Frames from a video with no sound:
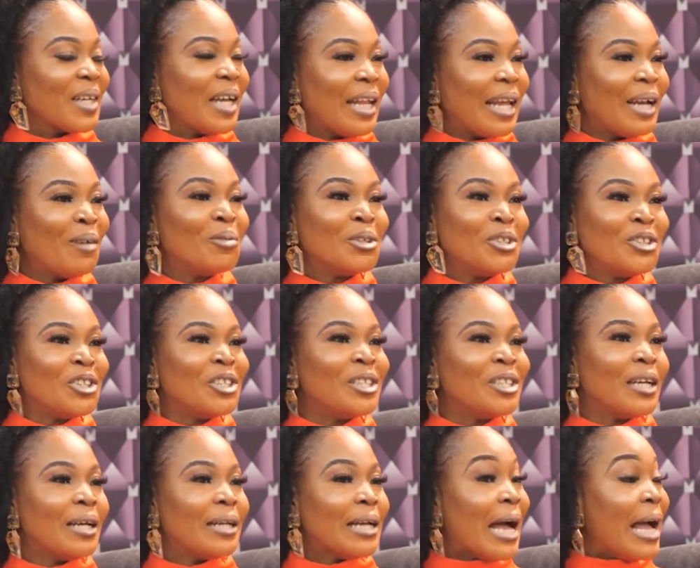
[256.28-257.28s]
I like what you
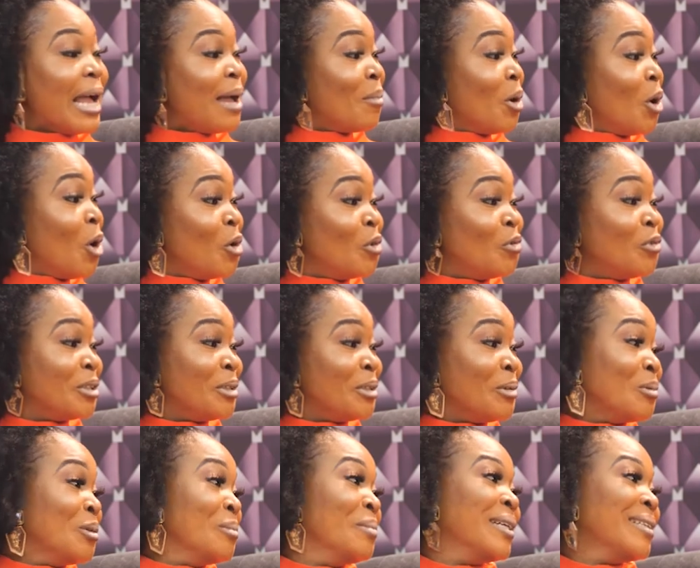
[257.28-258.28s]
said. I am all for the
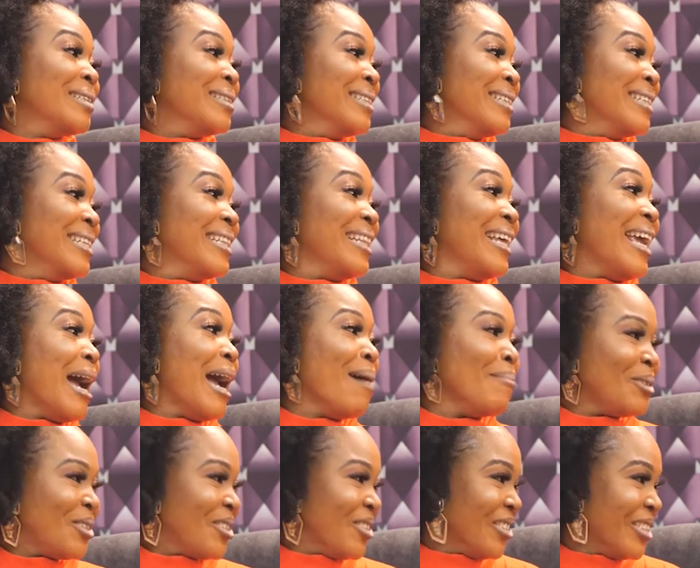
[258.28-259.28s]
woman, the
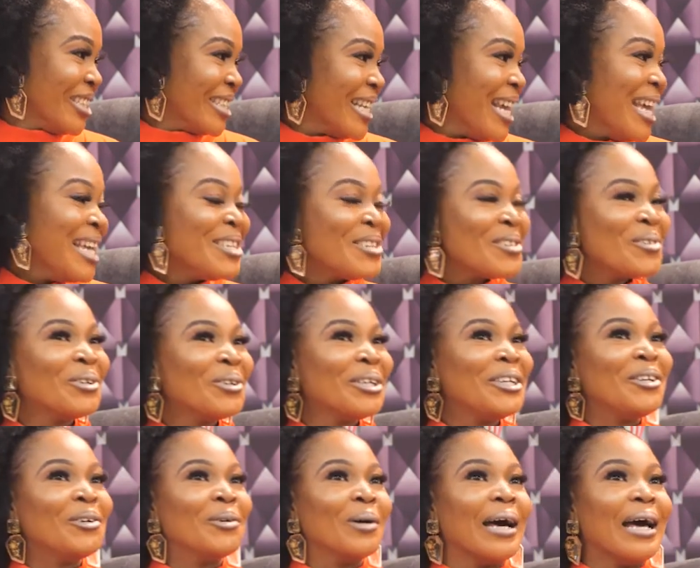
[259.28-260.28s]
Amazons.
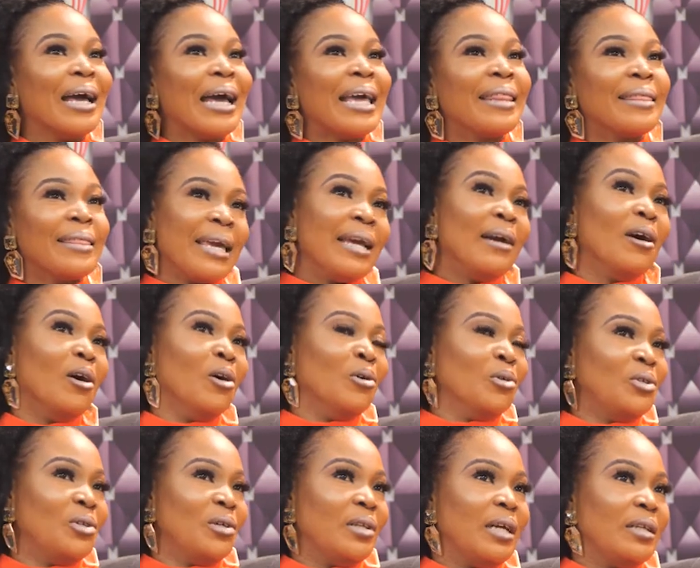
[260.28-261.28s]
So, I think
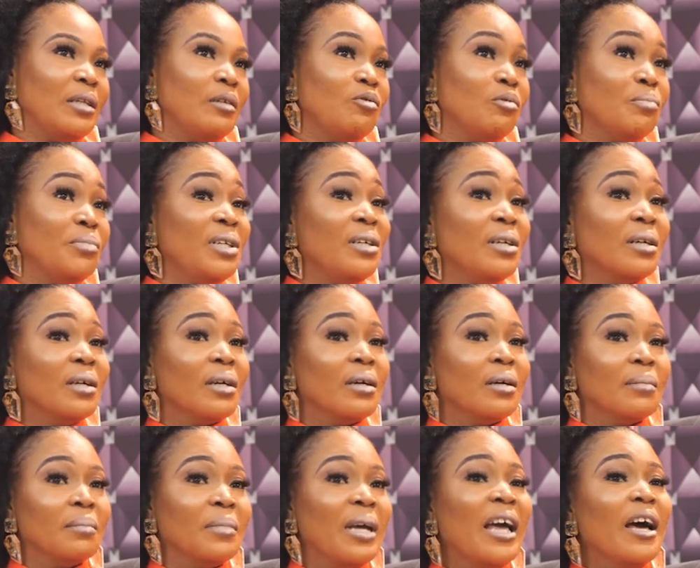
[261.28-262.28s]
also that it would be
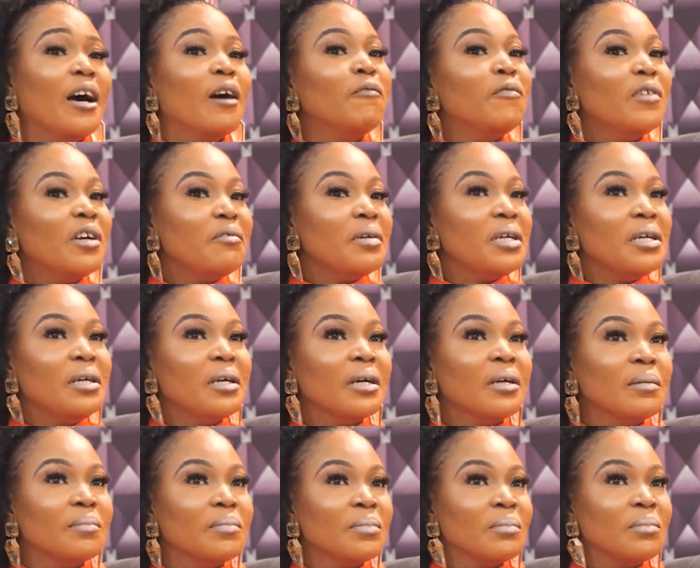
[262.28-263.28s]
a very
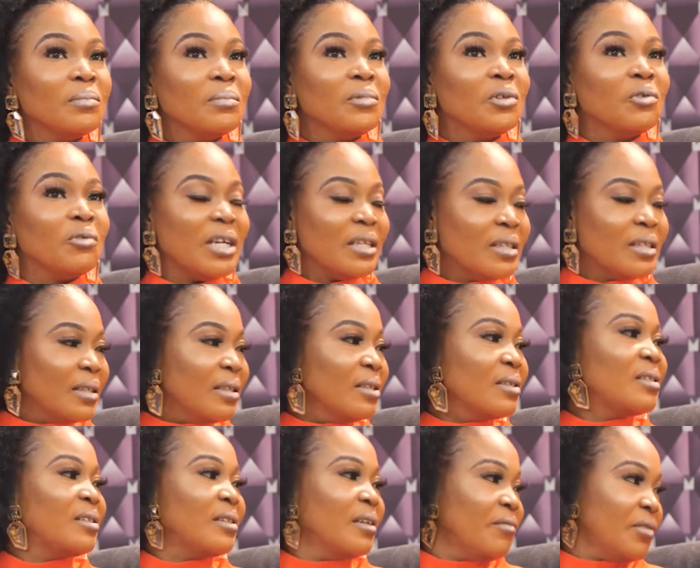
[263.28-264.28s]
great
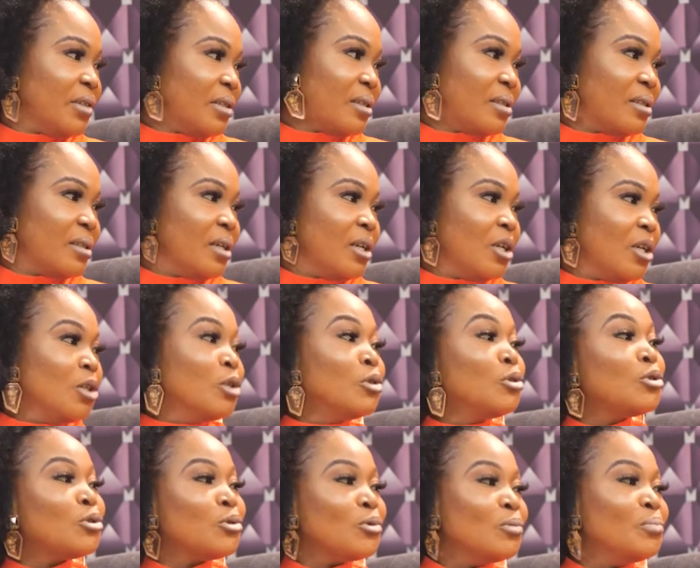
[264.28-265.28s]
disservice
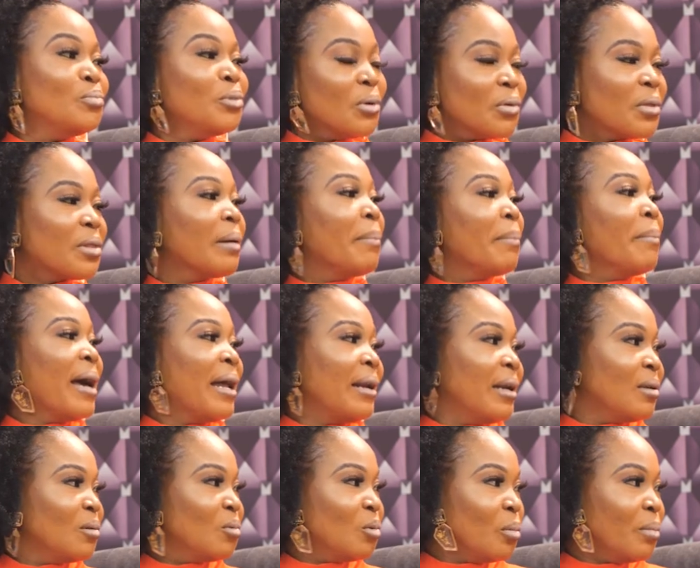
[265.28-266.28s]
to both the man
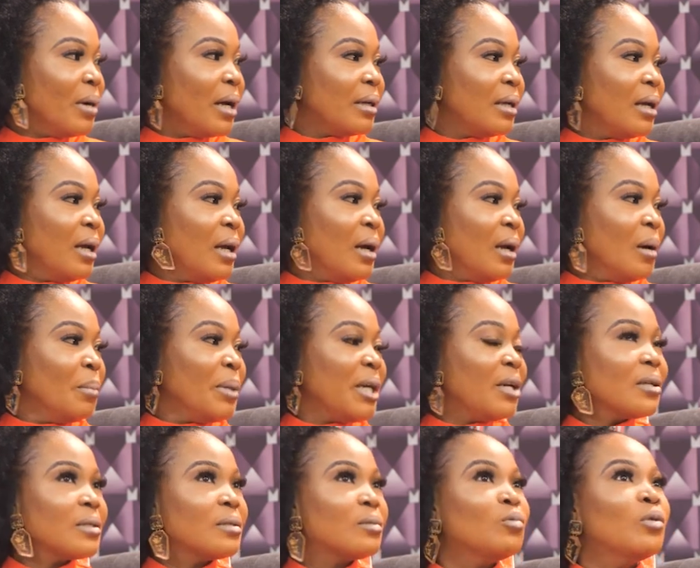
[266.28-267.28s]
and the woman,
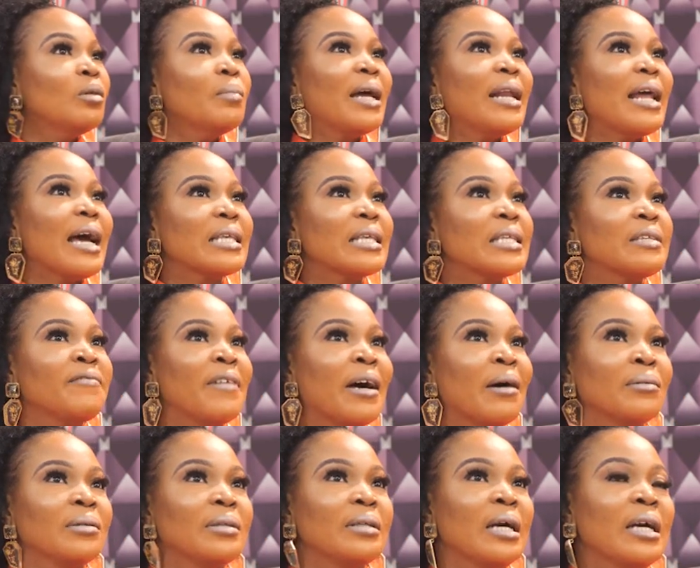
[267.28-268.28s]
because the woman has
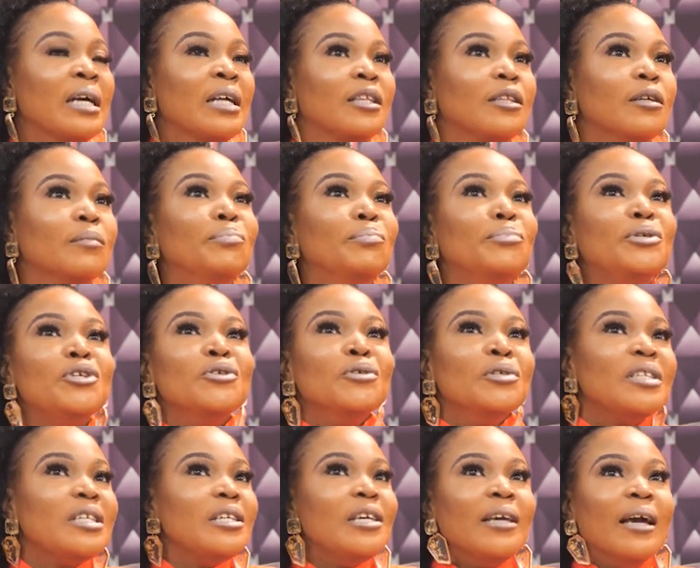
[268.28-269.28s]
found the
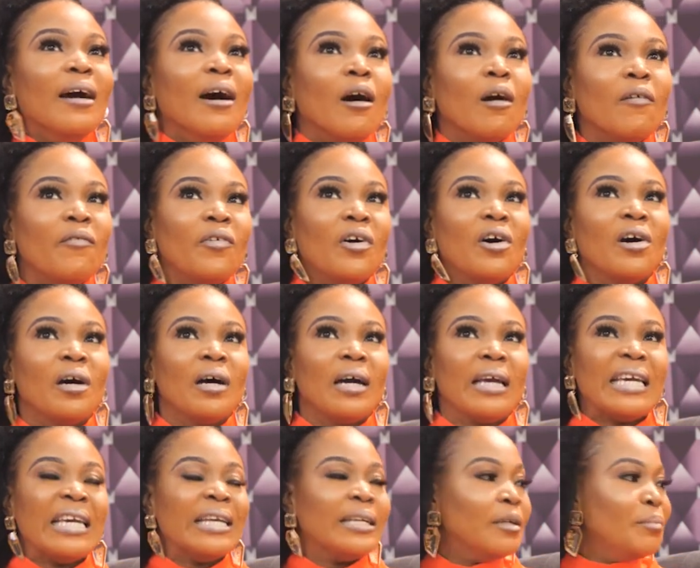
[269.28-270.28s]
beauty of her
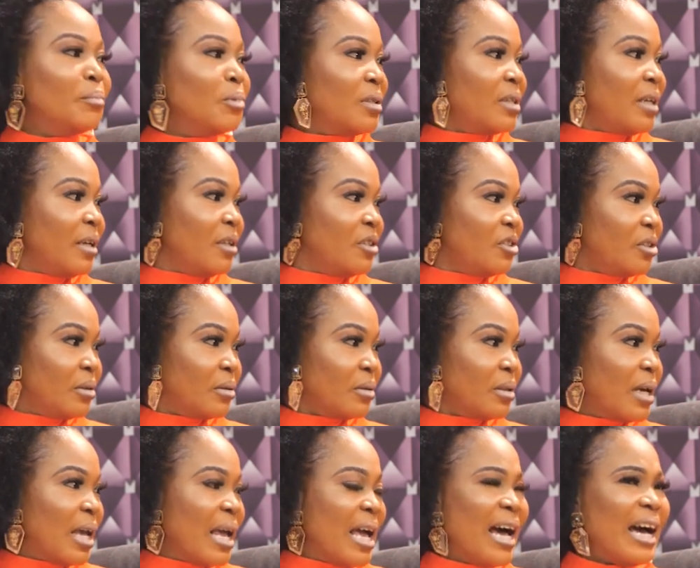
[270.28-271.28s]
innate potentials.
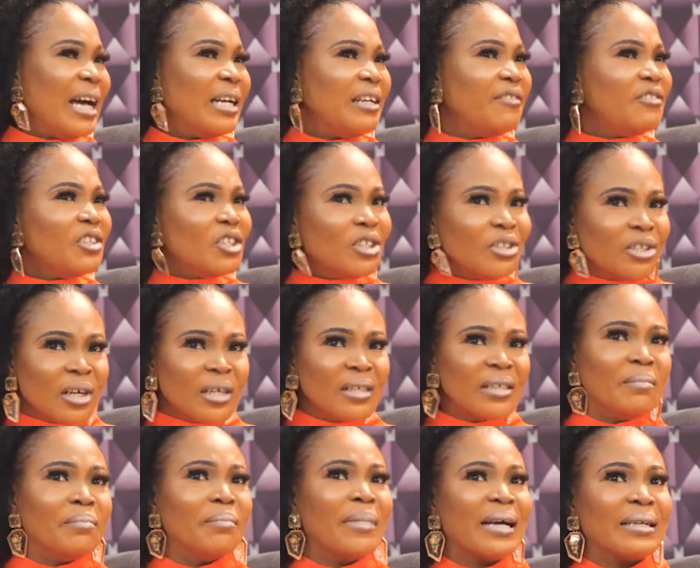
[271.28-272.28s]
And if she
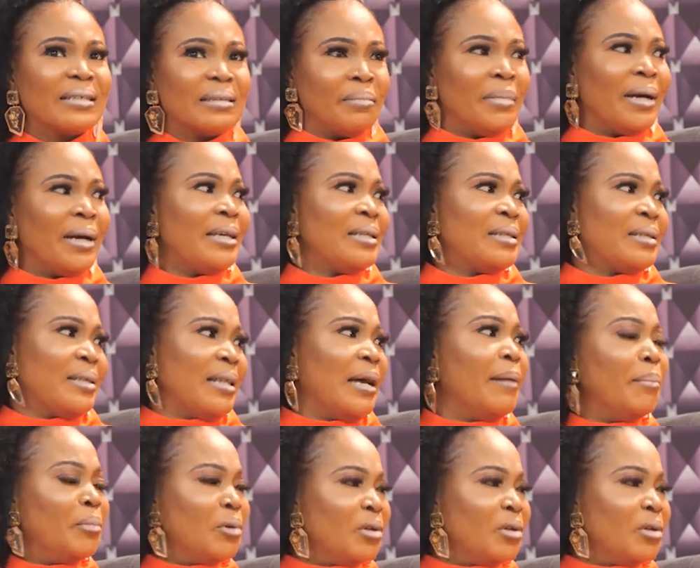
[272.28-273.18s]
doesn't maximize that